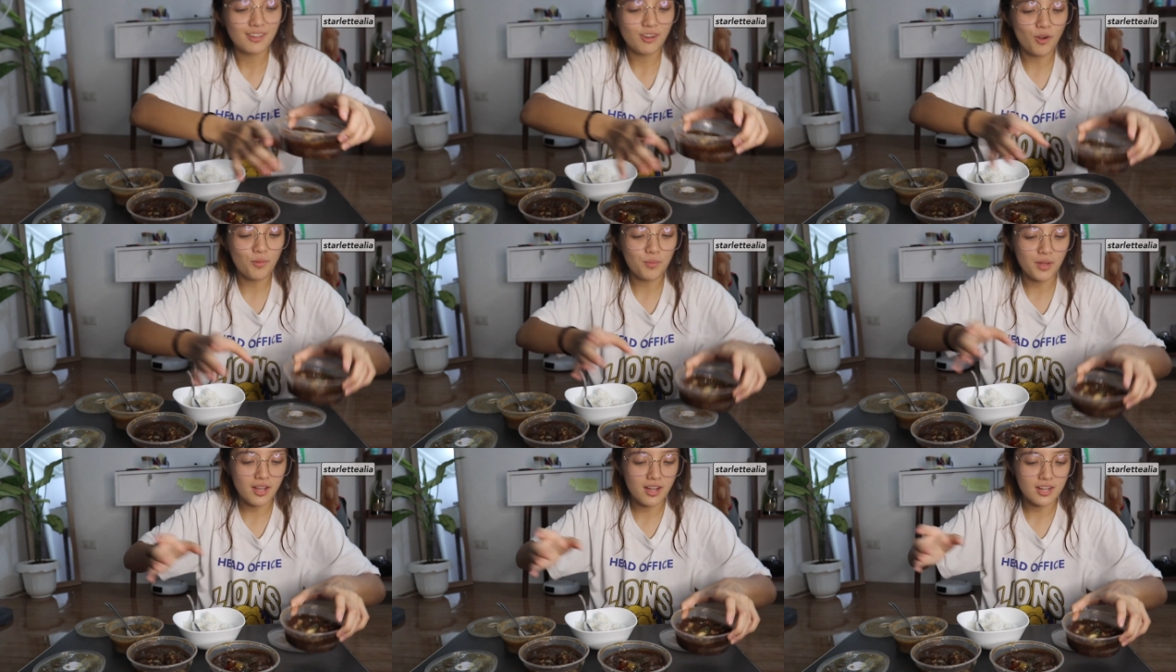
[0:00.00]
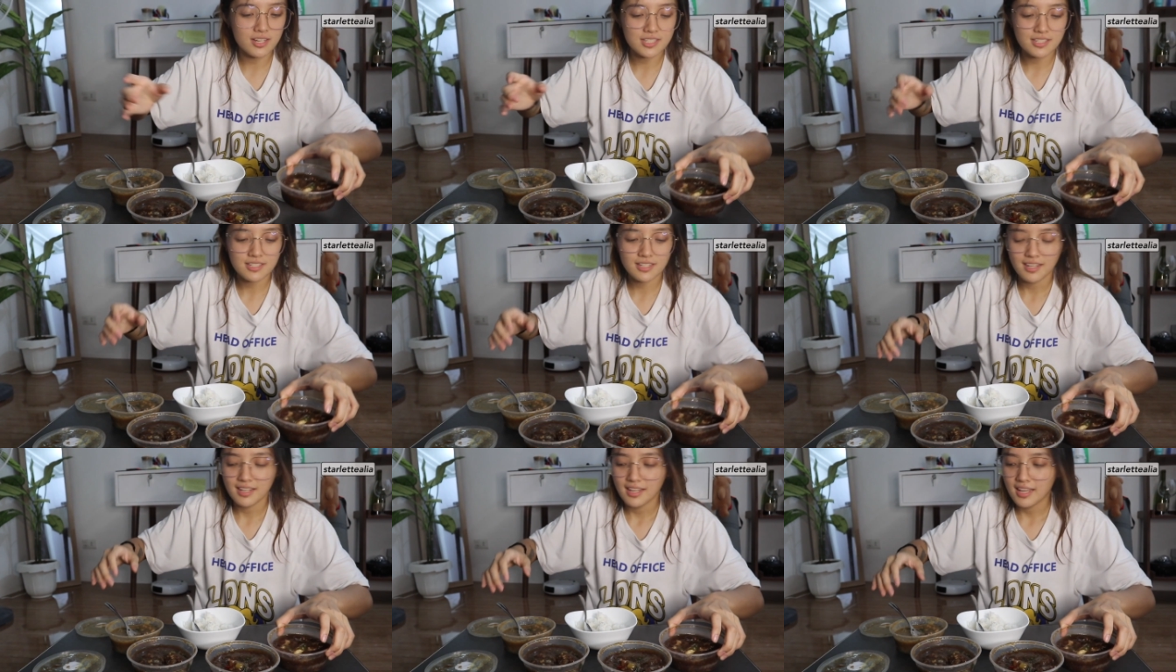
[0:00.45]
Oh my
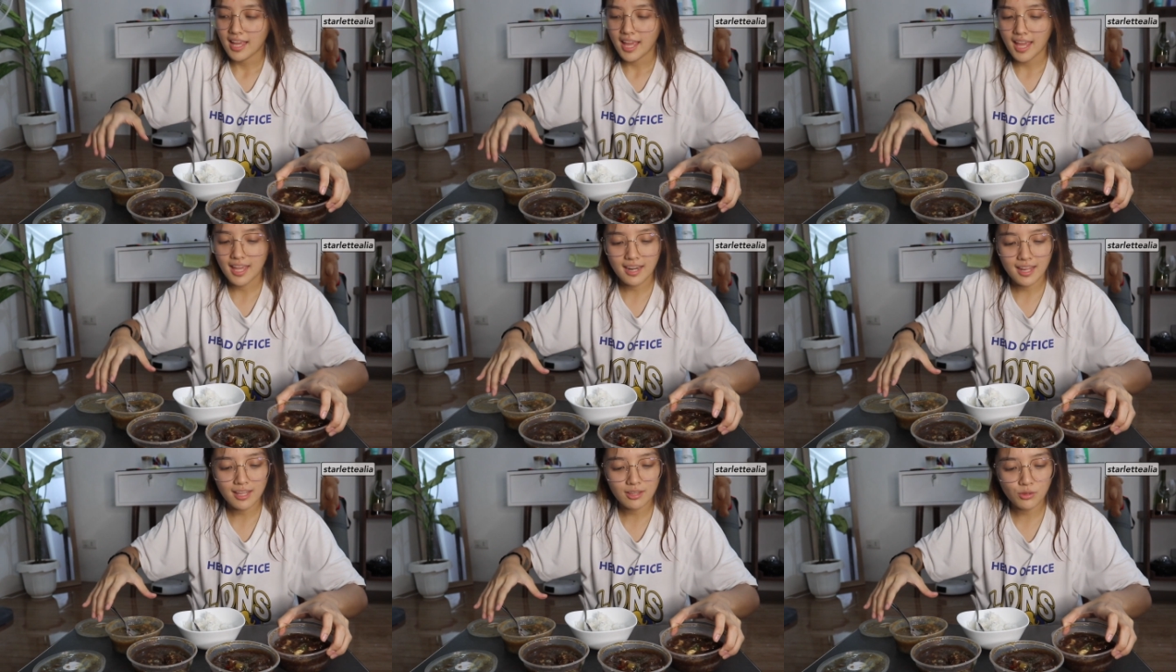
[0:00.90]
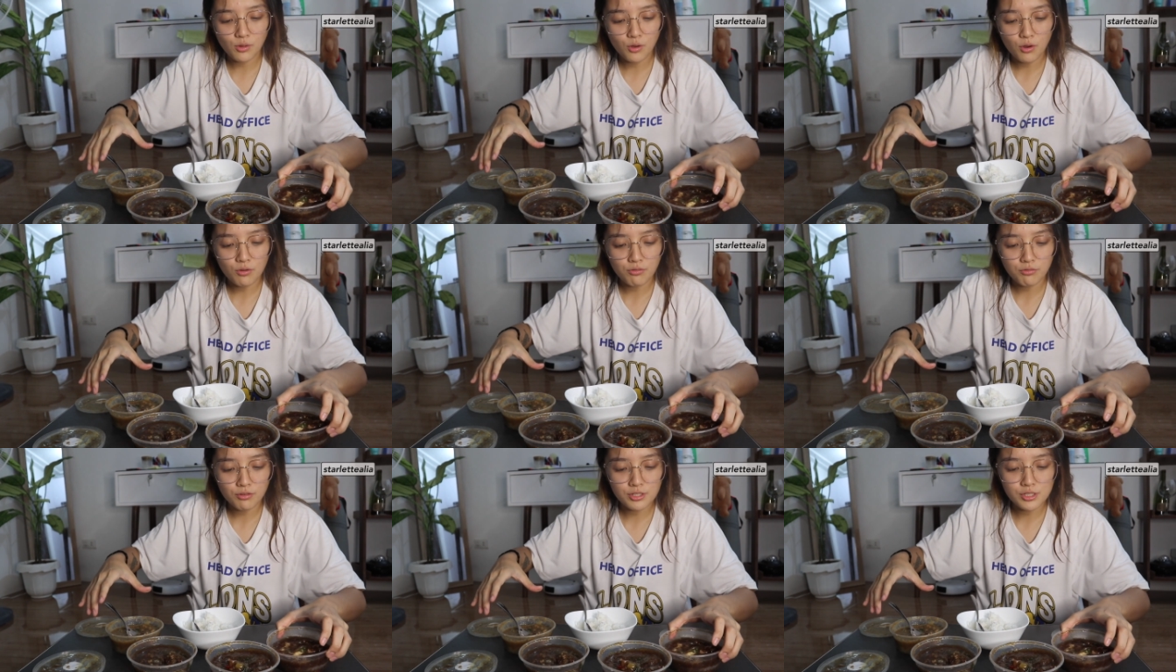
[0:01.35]
gosh. And
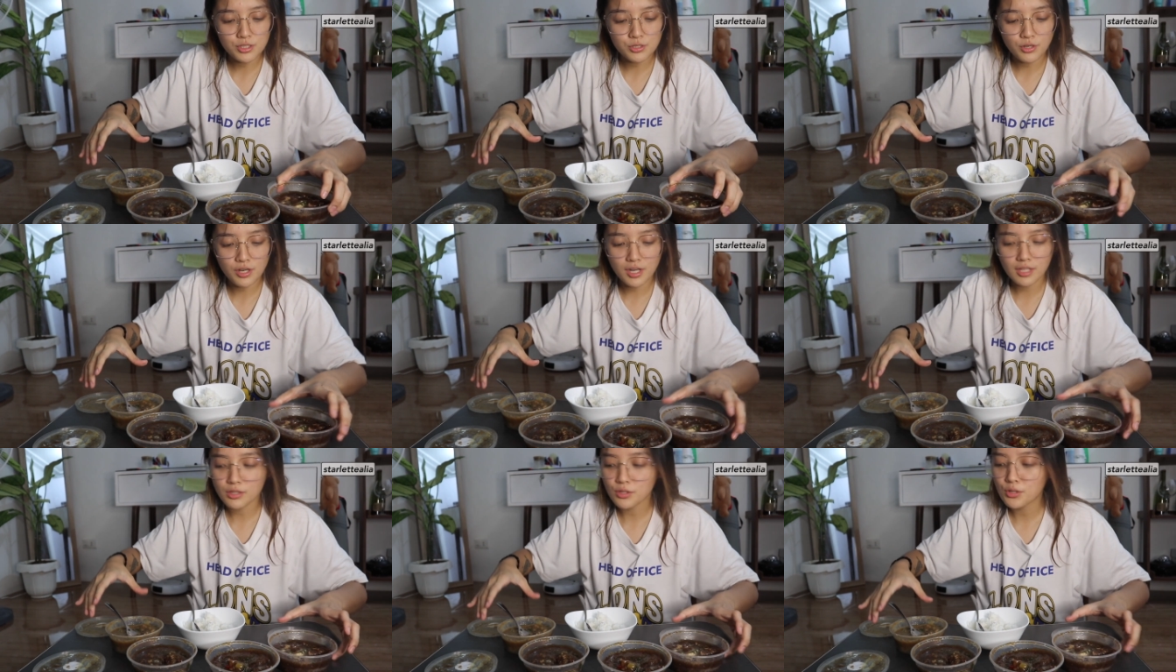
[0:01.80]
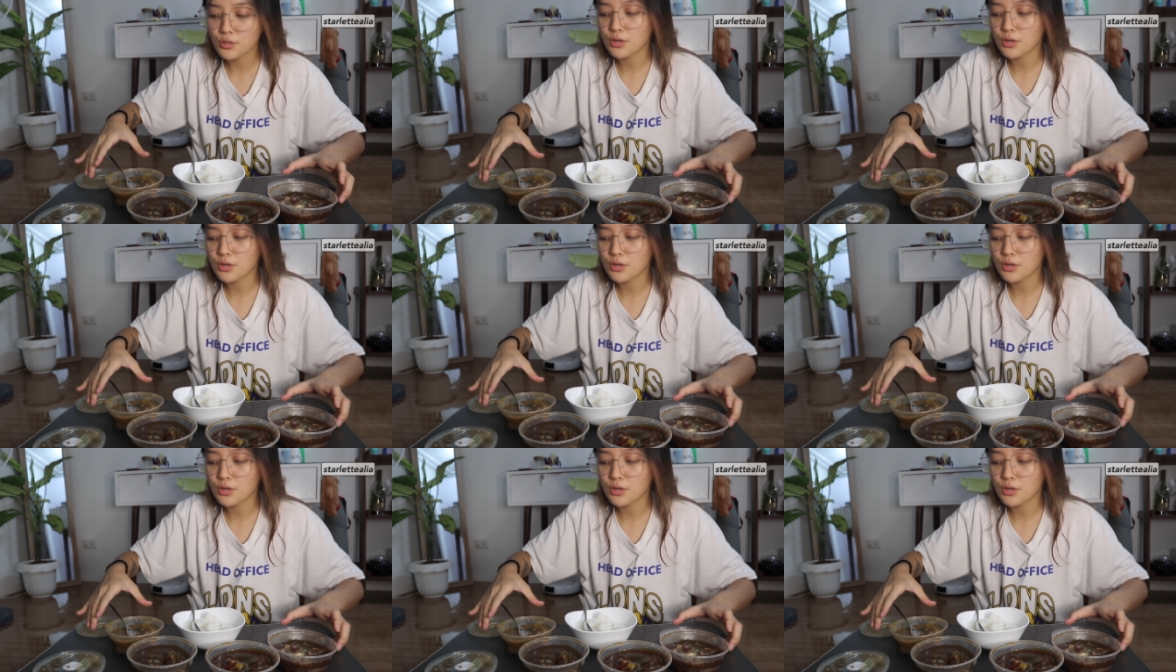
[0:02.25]
ito, for sure, ito